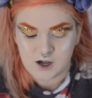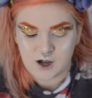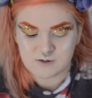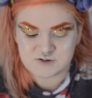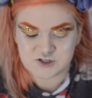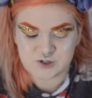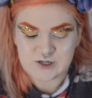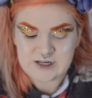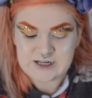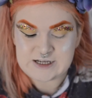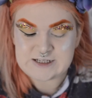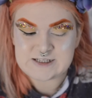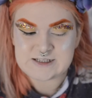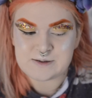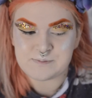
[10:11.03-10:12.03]
I'm just doing like a
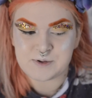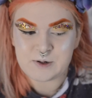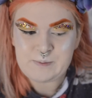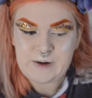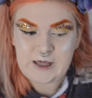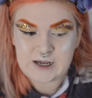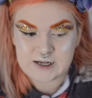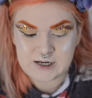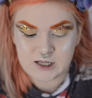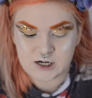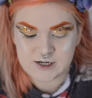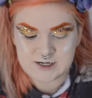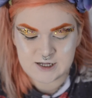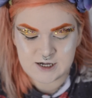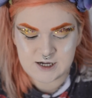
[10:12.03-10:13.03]
simple black
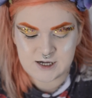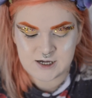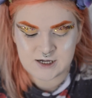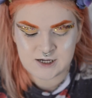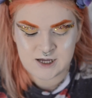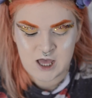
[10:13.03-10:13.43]
liner.